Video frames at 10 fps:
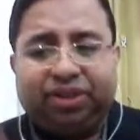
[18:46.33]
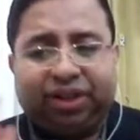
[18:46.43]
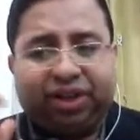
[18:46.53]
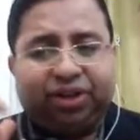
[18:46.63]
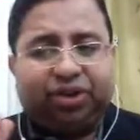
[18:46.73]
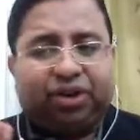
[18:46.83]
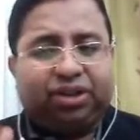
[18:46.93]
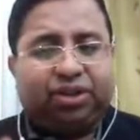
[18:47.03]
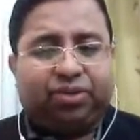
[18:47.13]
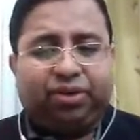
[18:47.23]
so that you can
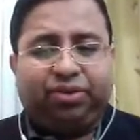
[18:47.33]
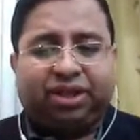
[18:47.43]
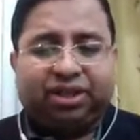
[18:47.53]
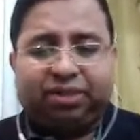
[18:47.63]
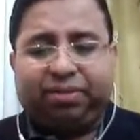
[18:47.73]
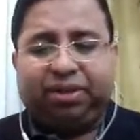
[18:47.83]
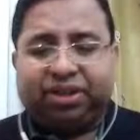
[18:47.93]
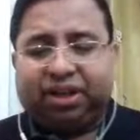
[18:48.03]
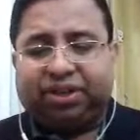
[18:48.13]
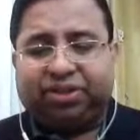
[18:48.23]
recall that when you discuss the
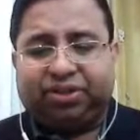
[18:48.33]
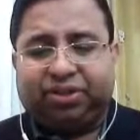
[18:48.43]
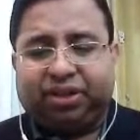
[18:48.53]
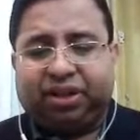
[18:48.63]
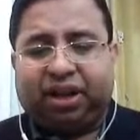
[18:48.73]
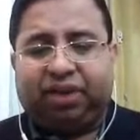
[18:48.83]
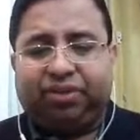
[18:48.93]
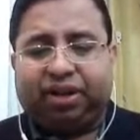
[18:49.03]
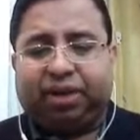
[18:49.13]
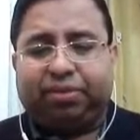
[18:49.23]
main discussion that
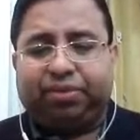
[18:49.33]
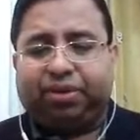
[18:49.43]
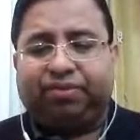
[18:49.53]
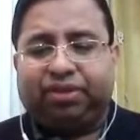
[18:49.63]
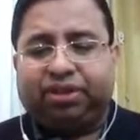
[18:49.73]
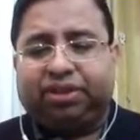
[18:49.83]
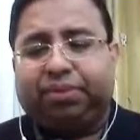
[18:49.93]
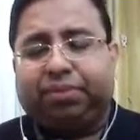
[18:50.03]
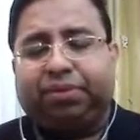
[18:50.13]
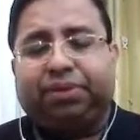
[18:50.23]
how you can come up with the
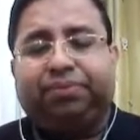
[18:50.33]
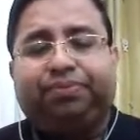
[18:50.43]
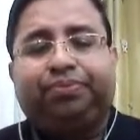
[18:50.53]
conference paper.